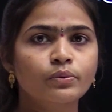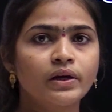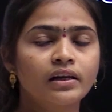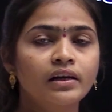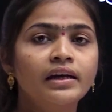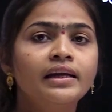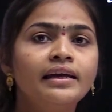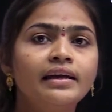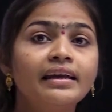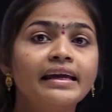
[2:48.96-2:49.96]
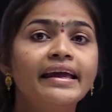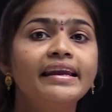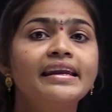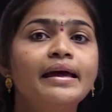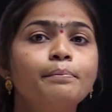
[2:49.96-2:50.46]
square? Here a
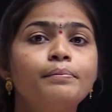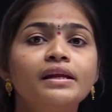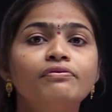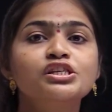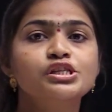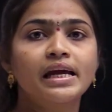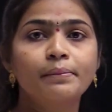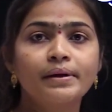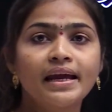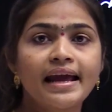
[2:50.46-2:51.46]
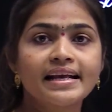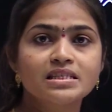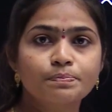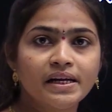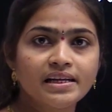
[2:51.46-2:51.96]
number which can be
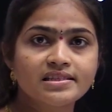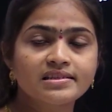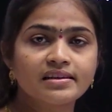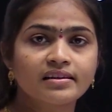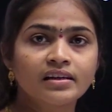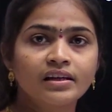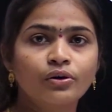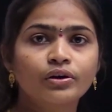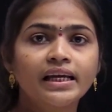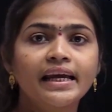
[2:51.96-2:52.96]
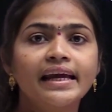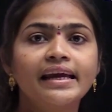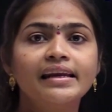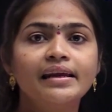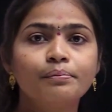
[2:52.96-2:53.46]
expressed, okay,
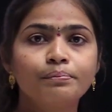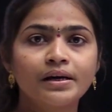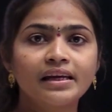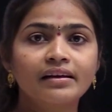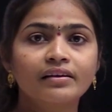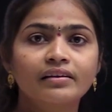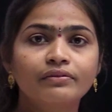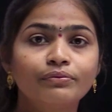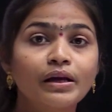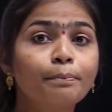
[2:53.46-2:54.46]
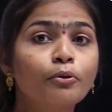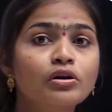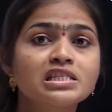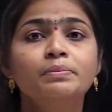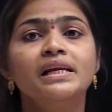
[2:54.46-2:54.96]
a number a
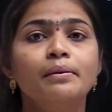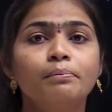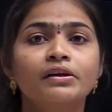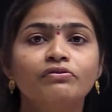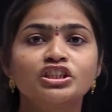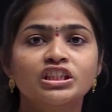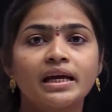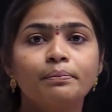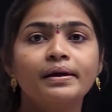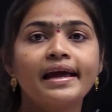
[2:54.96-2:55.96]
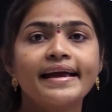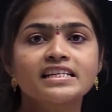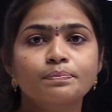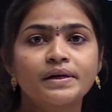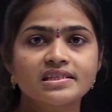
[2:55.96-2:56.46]
possible number which can be
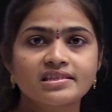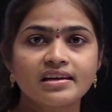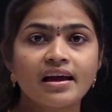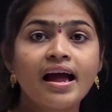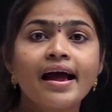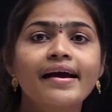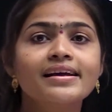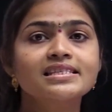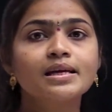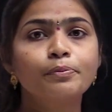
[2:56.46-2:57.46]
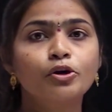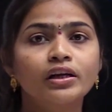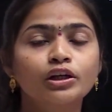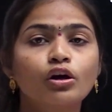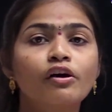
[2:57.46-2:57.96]
expressed as a
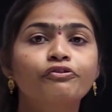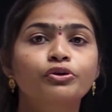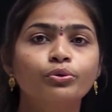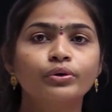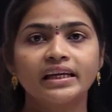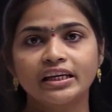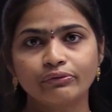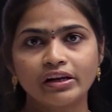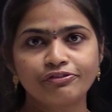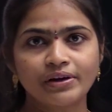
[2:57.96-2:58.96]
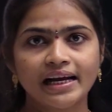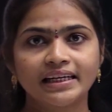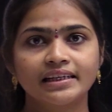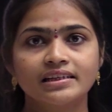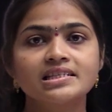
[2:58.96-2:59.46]
product of two equal
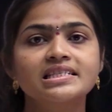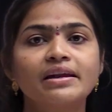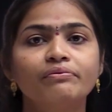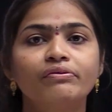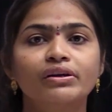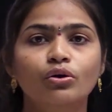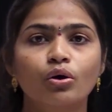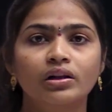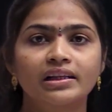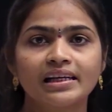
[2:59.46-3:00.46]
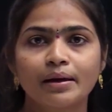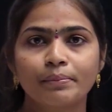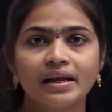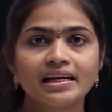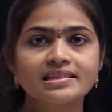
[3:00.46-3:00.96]
factors then we will call that
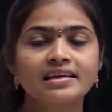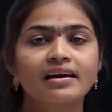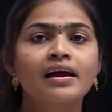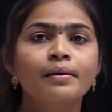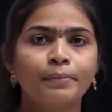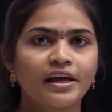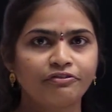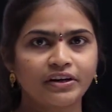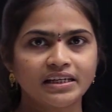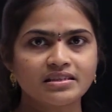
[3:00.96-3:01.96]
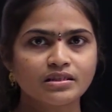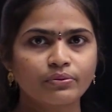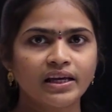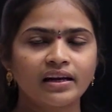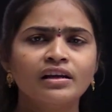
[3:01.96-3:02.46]
number as perfect
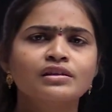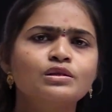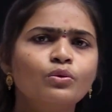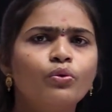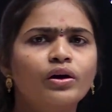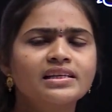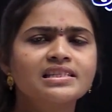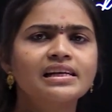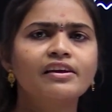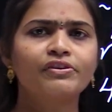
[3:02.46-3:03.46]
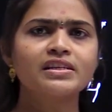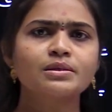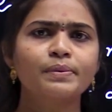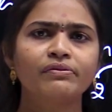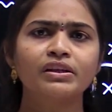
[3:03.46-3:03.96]
square. So what is the
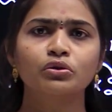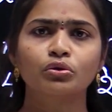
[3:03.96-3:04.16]
difference between